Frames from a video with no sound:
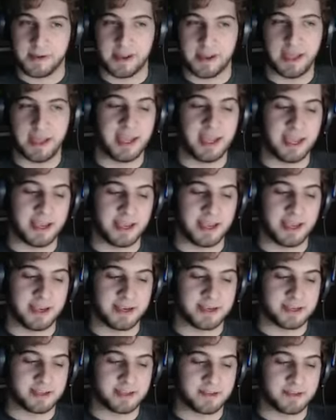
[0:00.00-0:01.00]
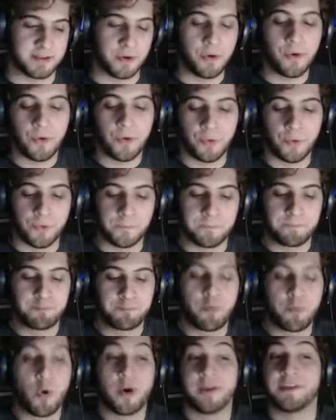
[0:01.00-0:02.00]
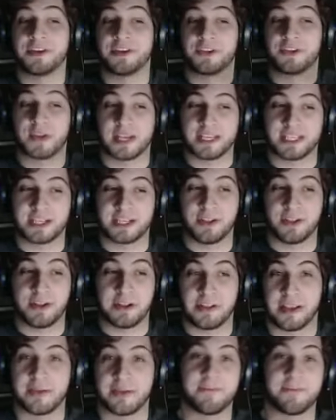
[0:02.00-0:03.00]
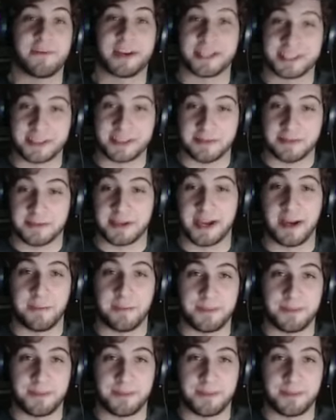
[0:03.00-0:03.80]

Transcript: And the whole point of the trick is to look like I'm fucking something up.